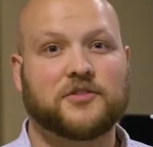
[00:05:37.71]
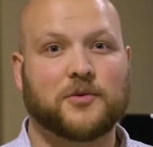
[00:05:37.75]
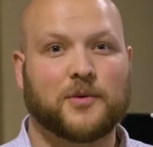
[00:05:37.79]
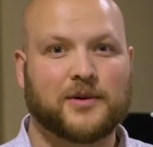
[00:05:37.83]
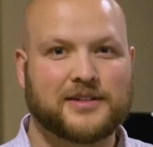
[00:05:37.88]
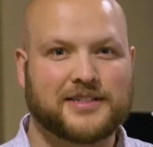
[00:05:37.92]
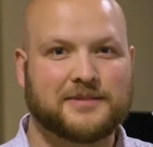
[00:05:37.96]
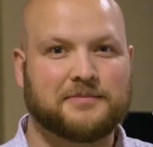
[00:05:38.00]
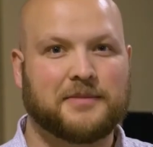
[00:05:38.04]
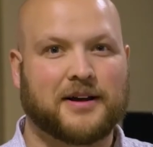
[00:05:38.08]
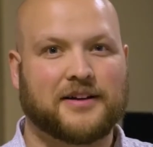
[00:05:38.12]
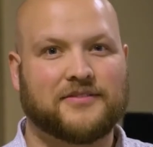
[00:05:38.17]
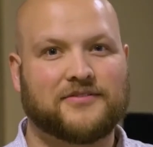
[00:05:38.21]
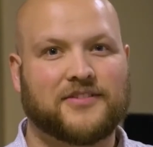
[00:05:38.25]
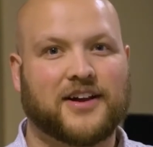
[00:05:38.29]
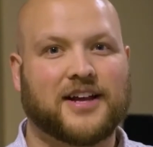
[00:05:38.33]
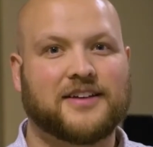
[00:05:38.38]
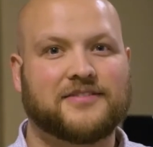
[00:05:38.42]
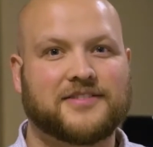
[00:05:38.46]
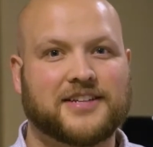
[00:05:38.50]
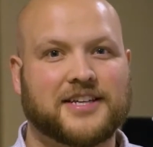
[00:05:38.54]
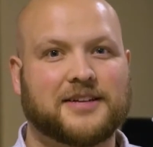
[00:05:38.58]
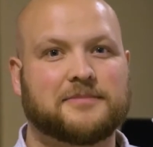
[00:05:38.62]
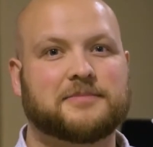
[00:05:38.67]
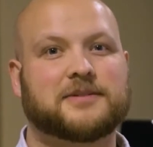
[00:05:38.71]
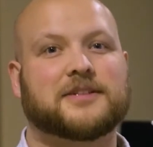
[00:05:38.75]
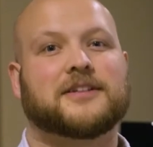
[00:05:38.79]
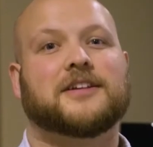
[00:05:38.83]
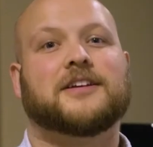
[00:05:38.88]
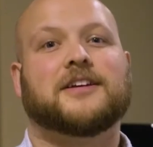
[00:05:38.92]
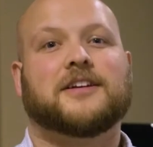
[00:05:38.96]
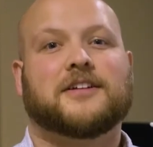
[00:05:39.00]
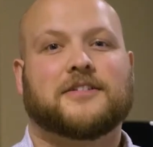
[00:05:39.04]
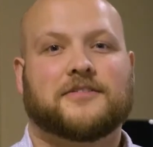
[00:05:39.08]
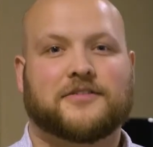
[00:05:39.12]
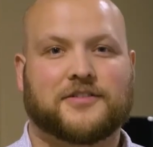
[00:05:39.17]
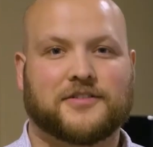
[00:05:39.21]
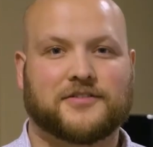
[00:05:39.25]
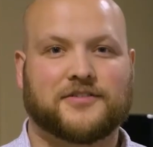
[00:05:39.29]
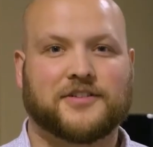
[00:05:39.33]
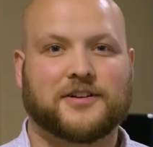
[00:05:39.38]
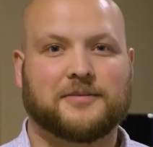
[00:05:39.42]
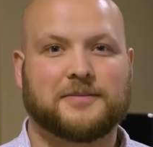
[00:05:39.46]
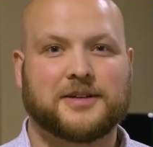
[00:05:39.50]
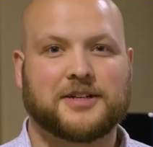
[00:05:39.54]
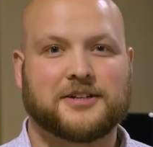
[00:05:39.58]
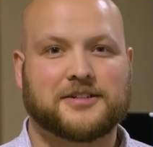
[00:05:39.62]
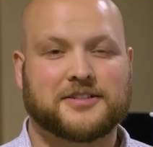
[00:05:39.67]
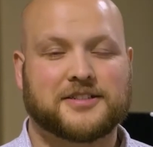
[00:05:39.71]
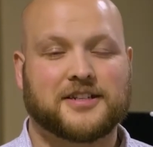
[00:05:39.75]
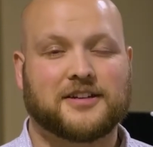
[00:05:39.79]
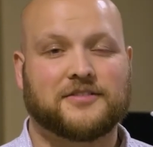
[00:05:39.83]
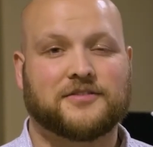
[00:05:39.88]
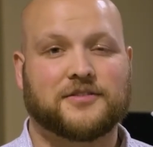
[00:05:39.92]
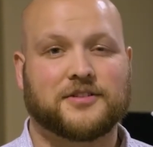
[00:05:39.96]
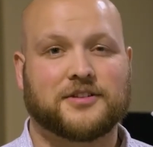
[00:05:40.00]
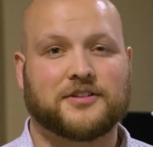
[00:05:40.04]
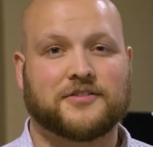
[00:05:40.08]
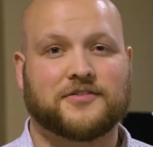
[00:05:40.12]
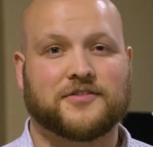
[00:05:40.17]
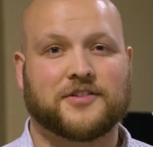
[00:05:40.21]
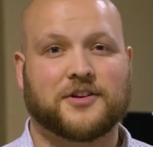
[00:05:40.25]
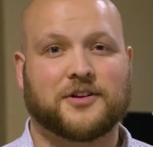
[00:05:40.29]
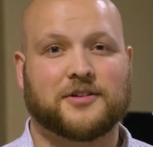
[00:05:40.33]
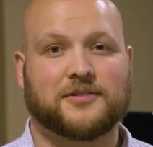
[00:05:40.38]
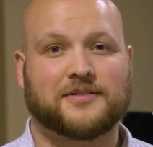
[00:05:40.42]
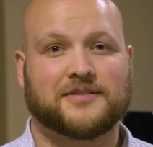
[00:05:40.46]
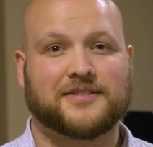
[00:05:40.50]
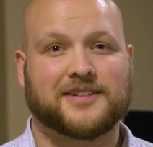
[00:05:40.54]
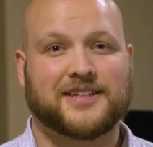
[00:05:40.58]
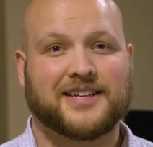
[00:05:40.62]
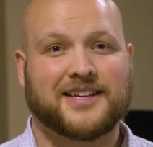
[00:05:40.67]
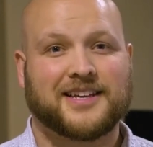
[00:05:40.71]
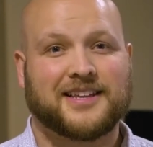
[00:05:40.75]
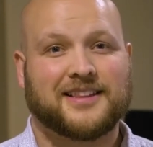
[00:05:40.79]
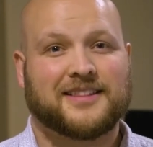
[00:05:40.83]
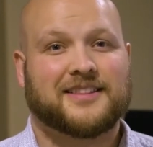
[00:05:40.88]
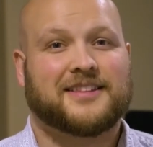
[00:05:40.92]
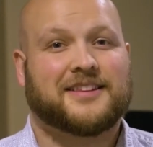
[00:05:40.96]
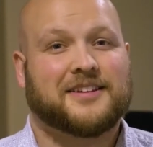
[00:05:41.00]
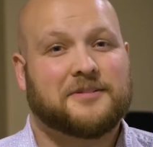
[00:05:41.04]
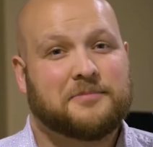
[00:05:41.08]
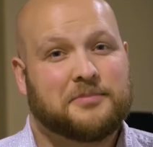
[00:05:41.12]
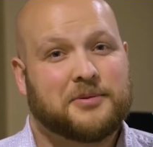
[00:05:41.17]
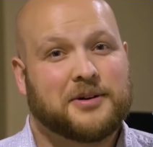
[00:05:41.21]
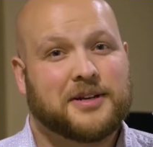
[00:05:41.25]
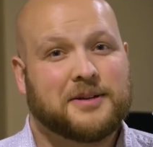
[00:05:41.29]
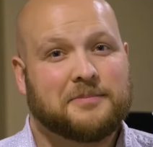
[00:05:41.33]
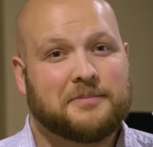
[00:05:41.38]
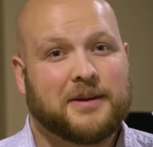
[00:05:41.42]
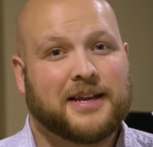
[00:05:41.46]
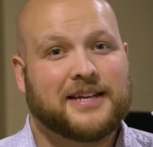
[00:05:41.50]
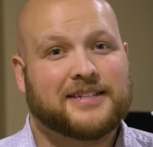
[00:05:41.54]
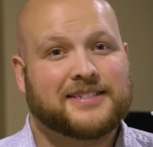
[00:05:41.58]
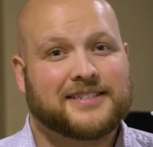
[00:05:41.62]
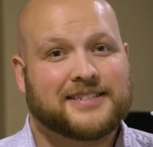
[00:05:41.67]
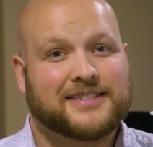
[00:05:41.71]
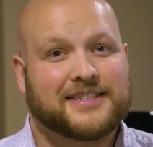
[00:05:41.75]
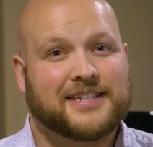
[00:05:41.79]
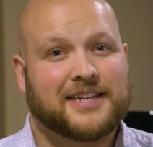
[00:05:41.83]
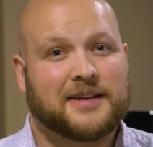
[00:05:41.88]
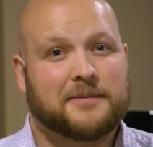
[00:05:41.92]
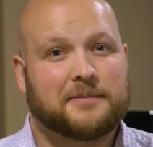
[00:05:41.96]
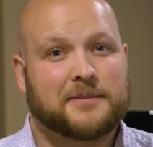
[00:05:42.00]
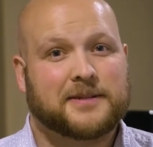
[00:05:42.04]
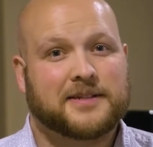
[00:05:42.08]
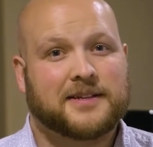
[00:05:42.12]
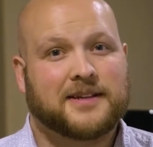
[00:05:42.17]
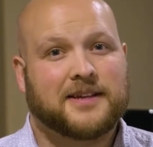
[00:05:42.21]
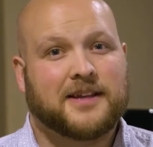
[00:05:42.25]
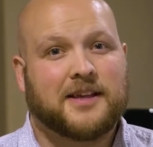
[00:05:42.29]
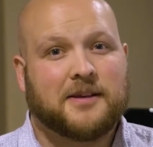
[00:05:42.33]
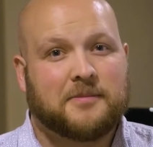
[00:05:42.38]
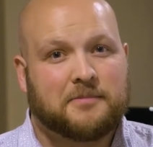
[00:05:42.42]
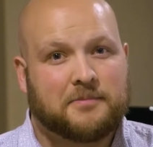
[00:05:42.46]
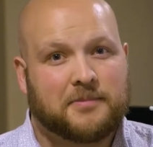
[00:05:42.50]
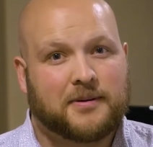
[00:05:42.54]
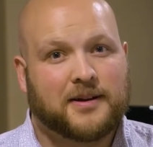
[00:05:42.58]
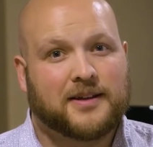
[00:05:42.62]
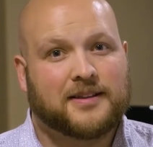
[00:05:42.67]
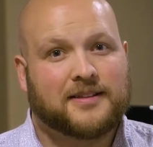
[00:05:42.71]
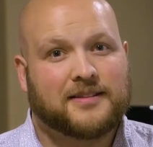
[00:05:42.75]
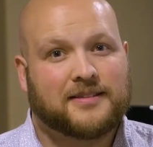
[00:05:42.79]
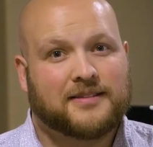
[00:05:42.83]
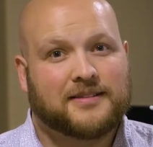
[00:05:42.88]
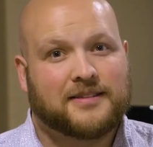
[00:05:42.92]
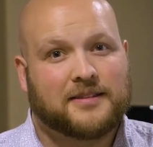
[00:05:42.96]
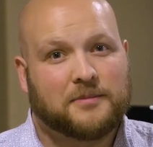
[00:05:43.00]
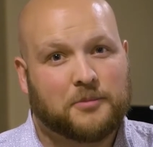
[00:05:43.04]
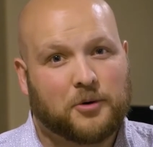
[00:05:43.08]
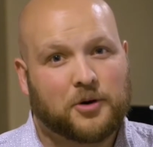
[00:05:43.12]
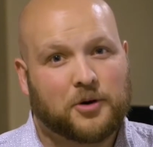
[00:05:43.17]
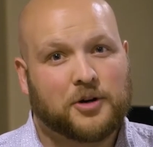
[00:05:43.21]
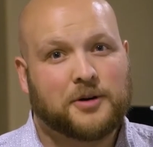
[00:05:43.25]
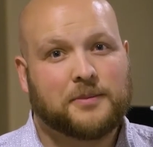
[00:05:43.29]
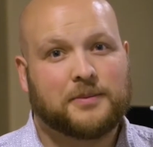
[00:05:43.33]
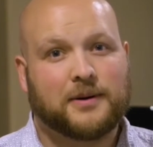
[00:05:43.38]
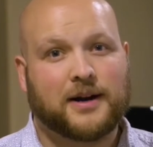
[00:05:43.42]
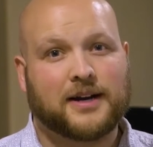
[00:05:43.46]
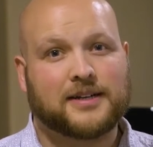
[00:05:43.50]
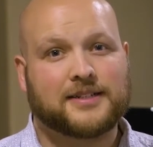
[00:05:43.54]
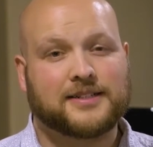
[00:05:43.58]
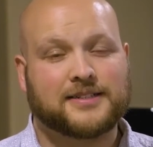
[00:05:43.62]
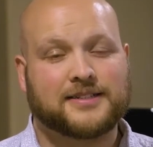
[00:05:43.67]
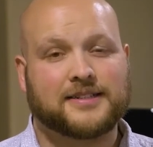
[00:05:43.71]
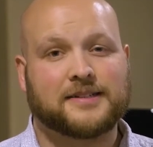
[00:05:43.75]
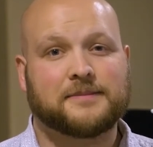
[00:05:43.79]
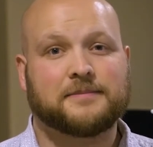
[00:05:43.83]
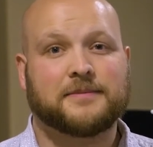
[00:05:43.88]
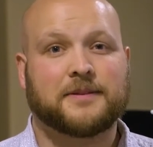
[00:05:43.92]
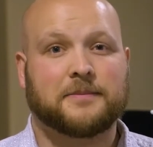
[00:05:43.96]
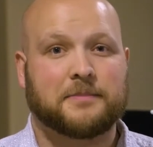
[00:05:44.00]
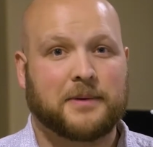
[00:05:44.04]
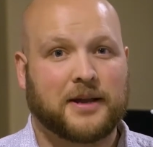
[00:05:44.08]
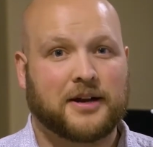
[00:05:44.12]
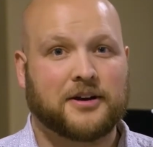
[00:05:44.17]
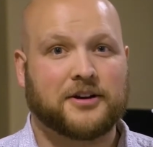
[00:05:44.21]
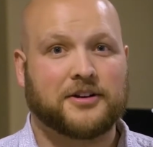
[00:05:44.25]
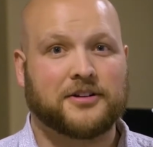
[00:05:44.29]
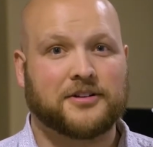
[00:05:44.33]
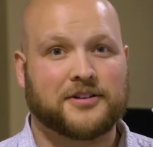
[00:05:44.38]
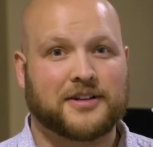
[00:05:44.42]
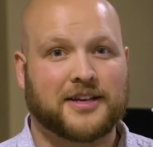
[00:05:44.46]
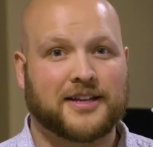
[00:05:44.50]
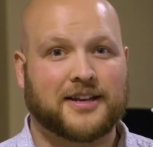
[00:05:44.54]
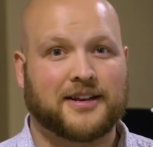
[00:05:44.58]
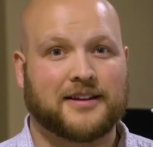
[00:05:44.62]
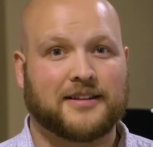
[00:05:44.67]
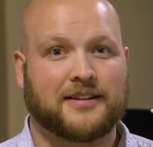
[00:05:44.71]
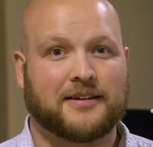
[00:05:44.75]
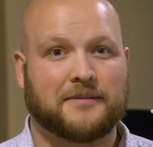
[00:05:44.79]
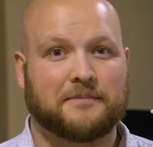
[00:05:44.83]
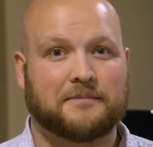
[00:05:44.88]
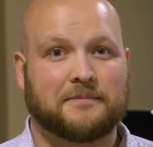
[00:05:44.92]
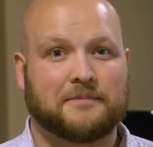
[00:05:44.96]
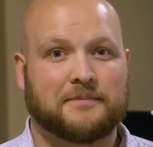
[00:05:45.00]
watching my 5 tips for filming yourself with your phone. They're pretty basic tips, but the more you practice them, the better you'll get at them.